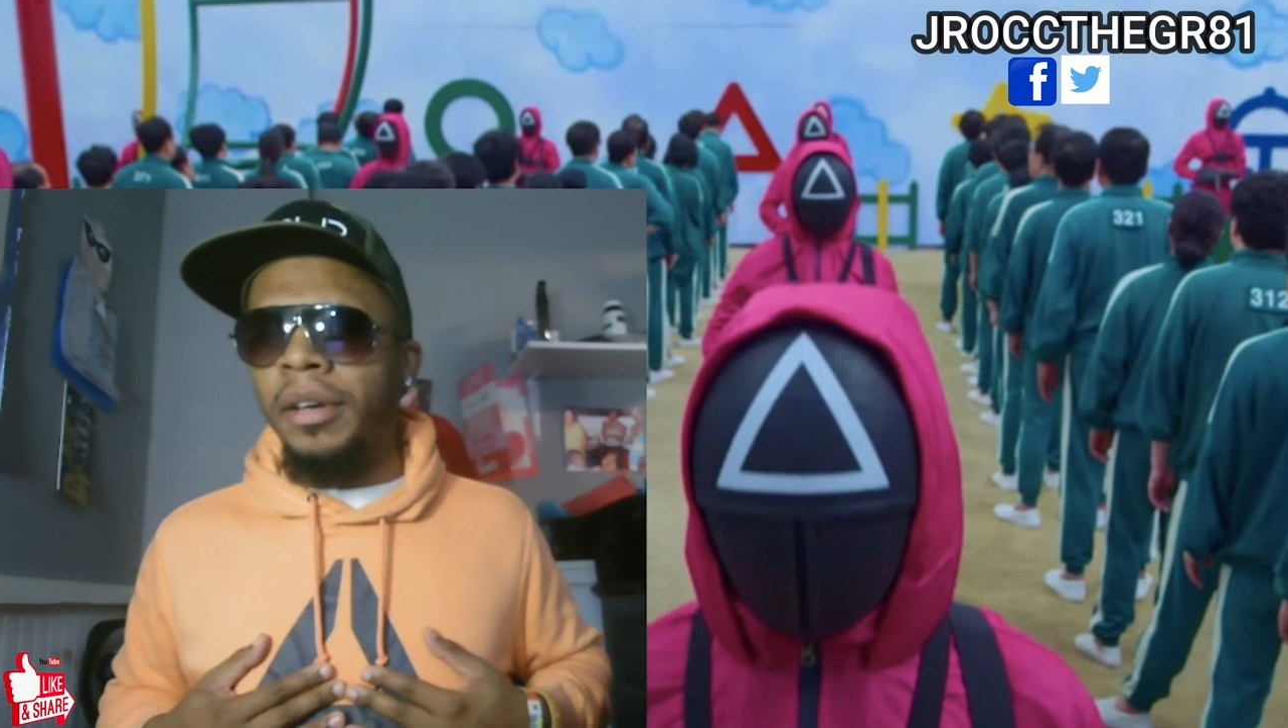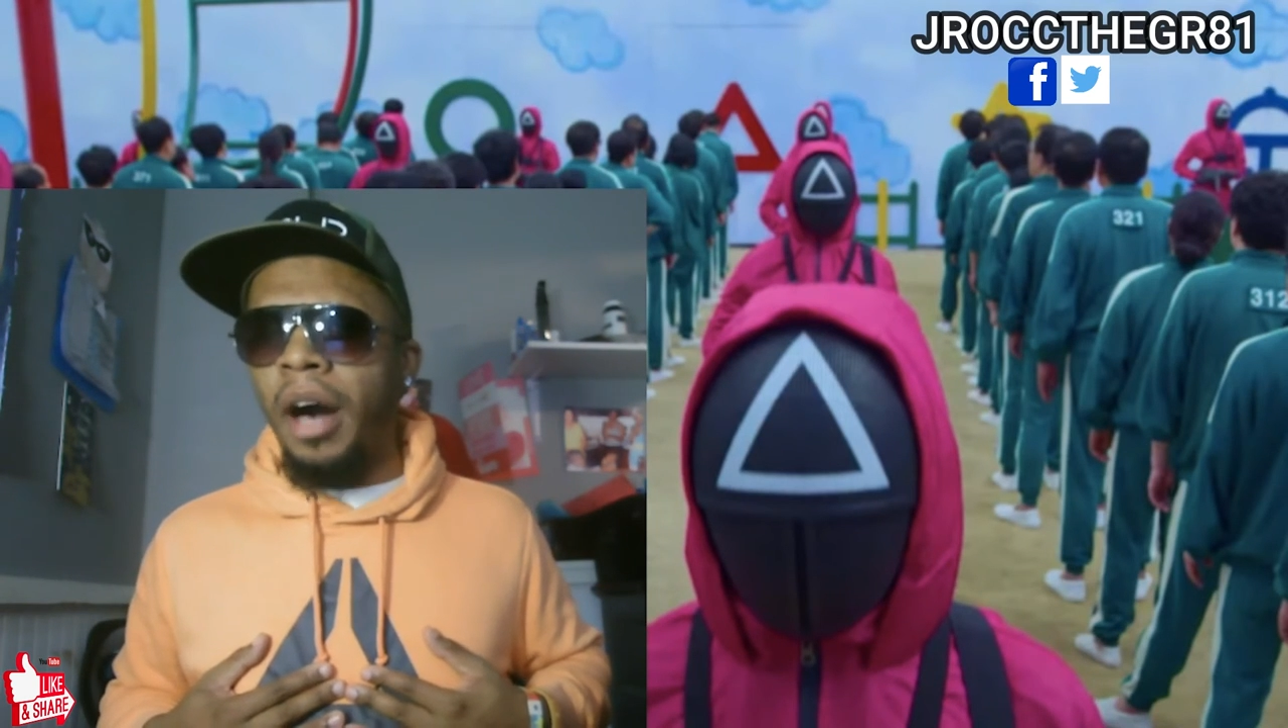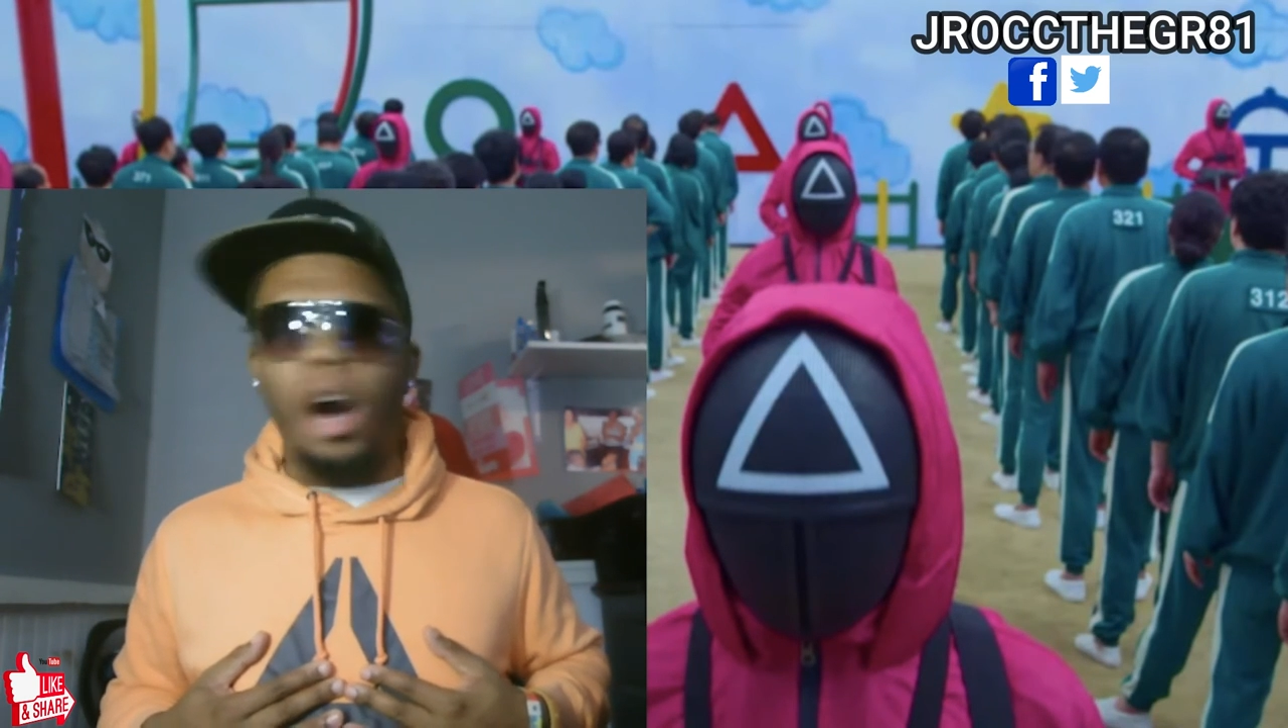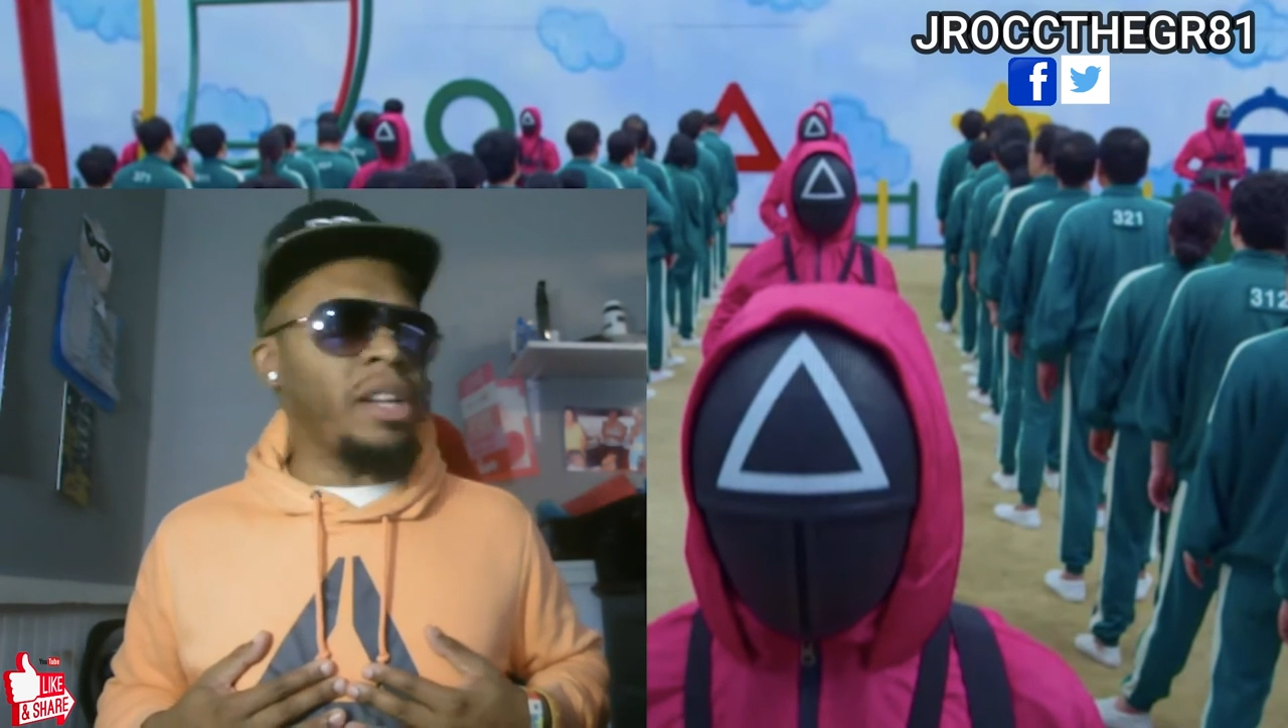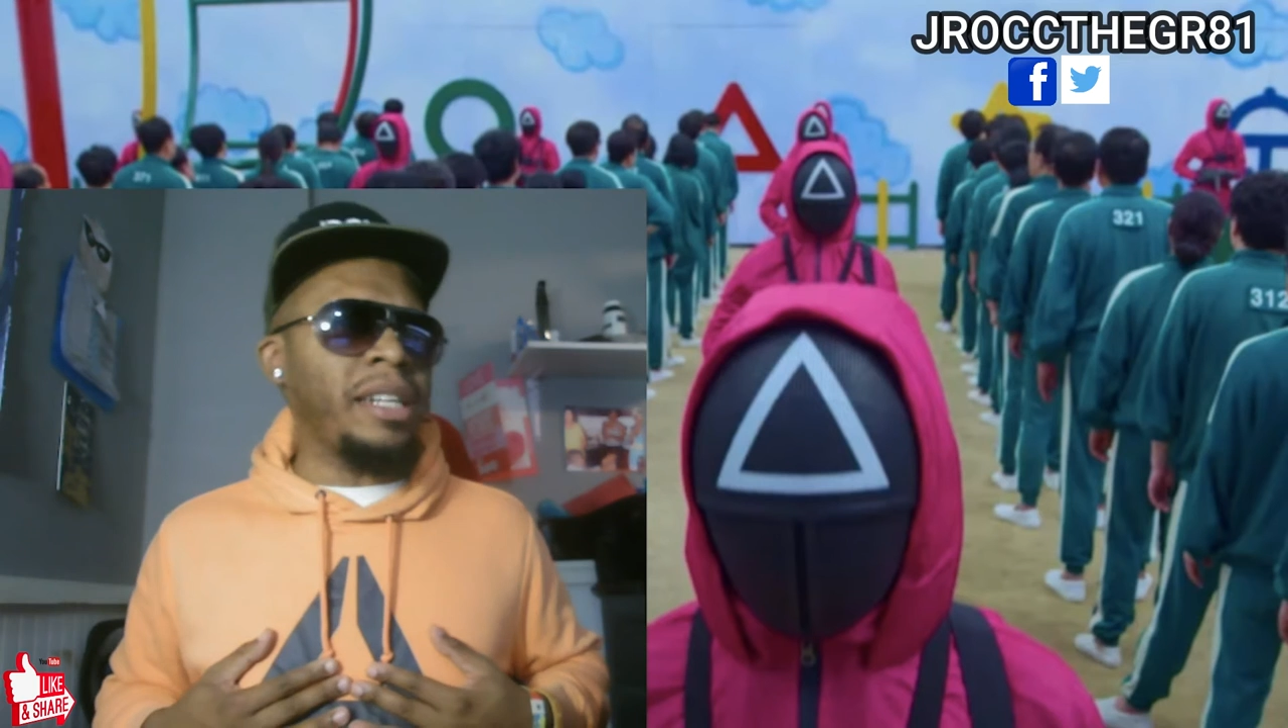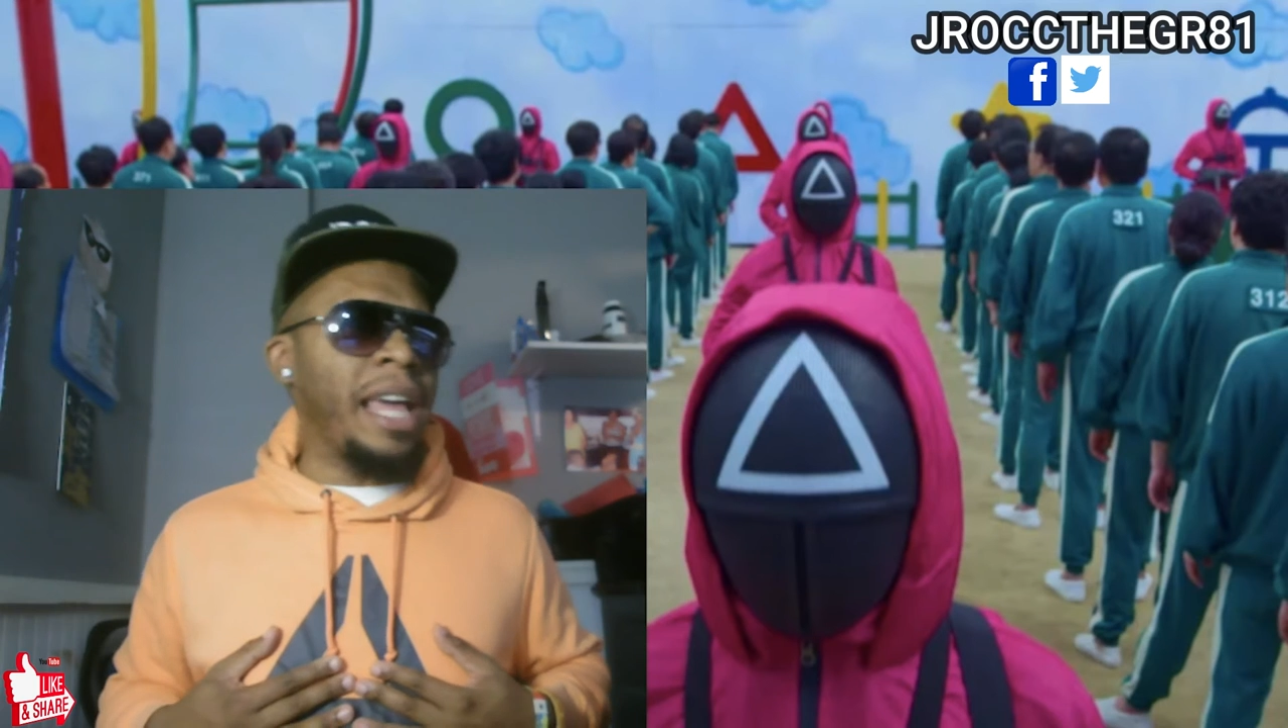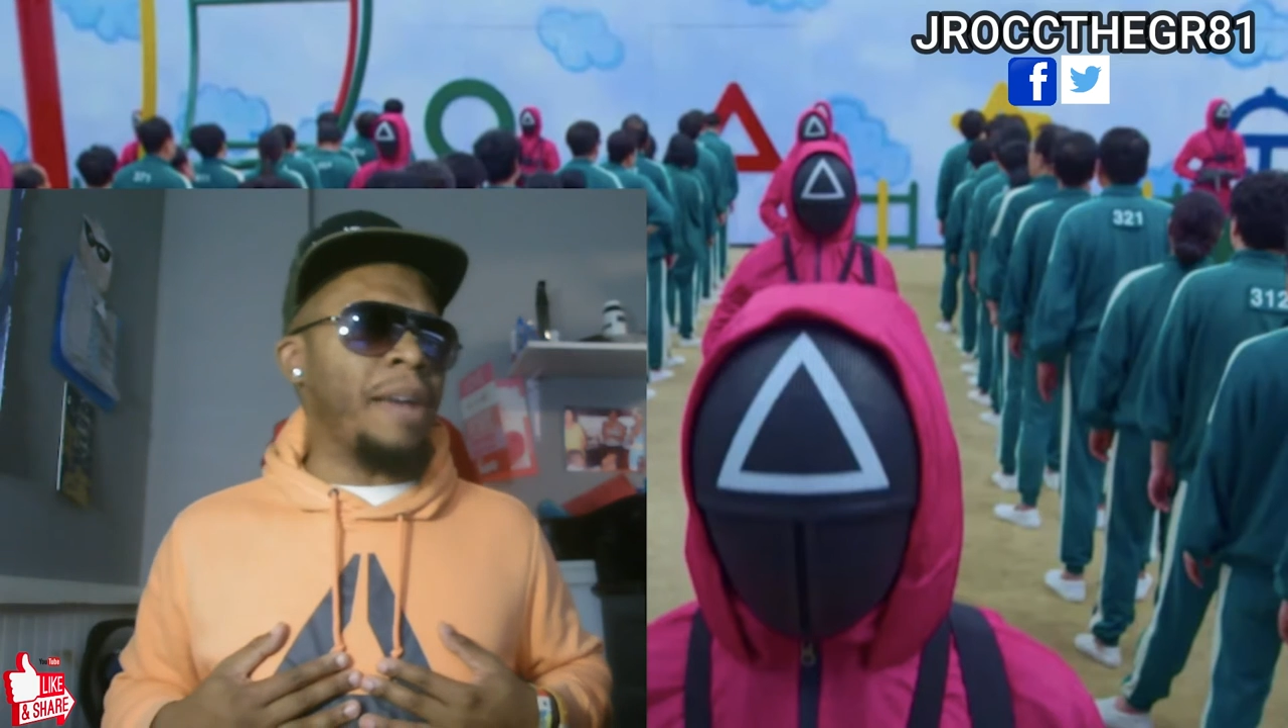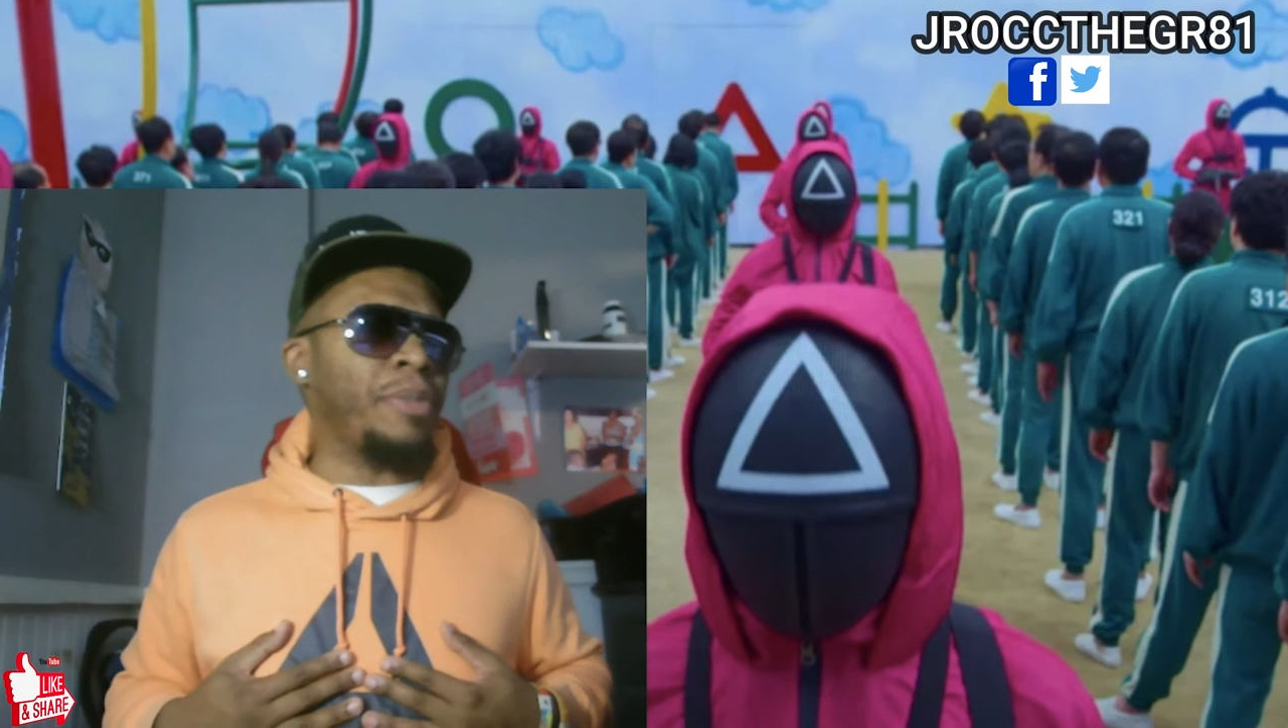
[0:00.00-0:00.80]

All the damn